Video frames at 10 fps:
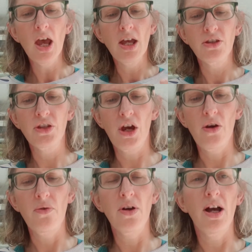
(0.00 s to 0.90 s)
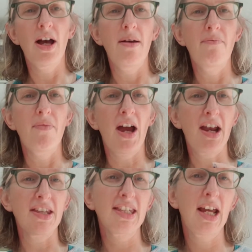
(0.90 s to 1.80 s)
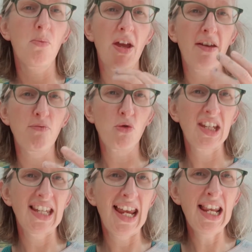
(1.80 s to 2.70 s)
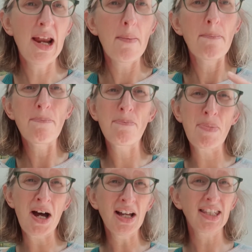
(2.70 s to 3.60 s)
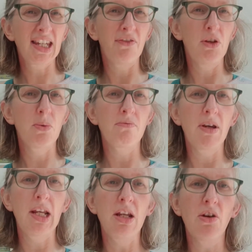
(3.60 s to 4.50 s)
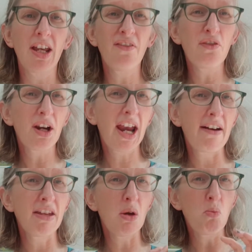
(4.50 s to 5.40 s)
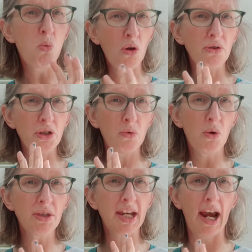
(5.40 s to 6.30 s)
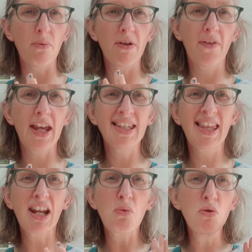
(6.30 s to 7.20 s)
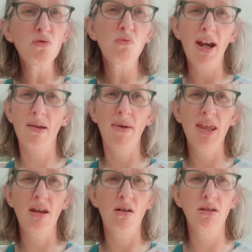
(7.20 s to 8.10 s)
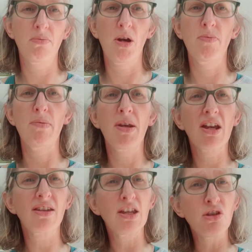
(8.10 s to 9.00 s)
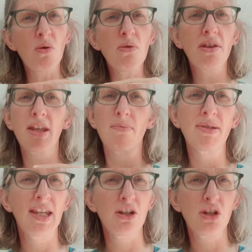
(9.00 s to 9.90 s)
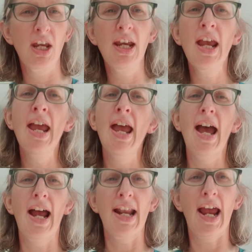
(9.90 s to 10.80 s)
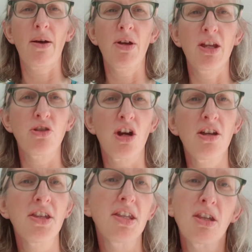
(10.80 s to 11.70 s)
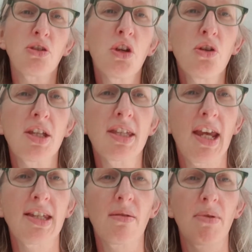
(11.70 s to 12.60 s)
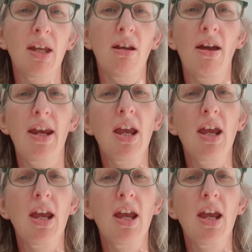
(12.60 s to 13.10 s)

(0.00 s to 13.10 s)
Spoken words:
So I understand why they brought it in, but if you were really looking for a carry that you want to outward face, then I wouldn't recommend the Artipoppe, because I don't think the positioning and how it adjusts is as good as, say, something like